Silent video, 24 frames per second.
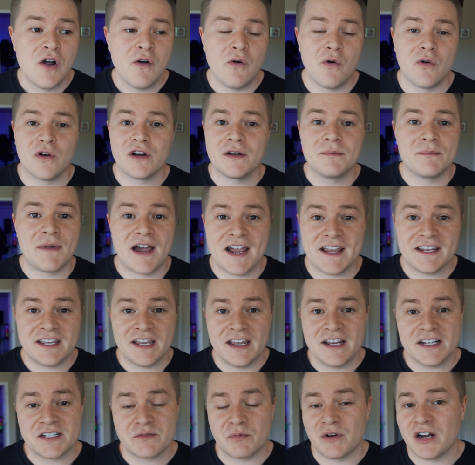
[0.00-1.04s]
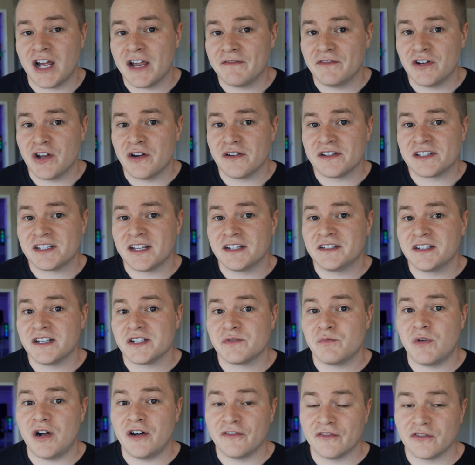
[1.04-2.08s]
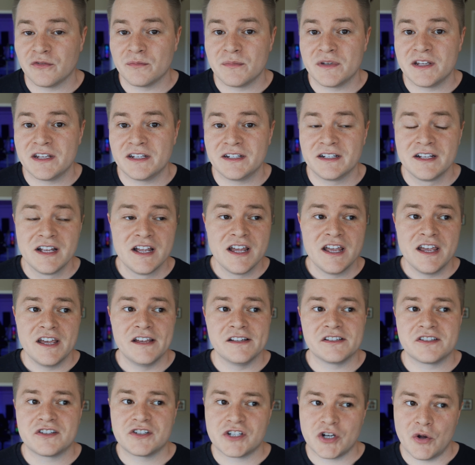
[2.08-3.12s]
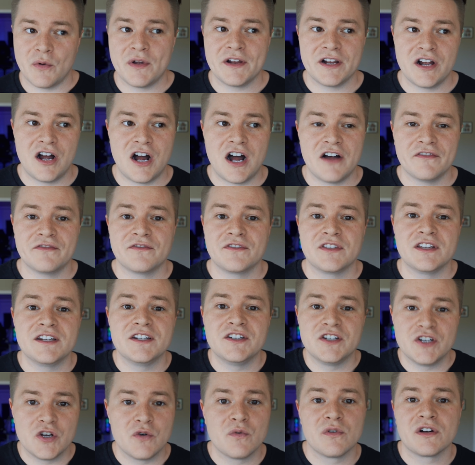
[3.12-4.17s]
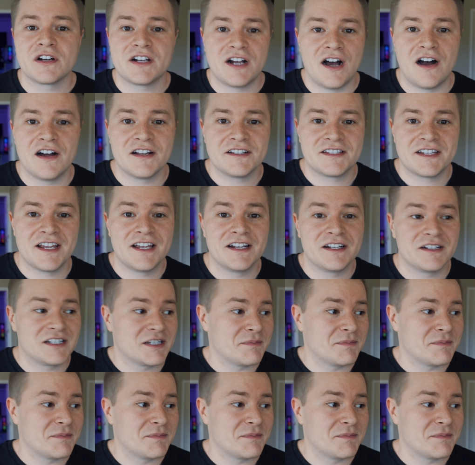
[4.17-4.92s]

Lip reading: or in my case, what I've noticed that does well for me is showing off the newer content,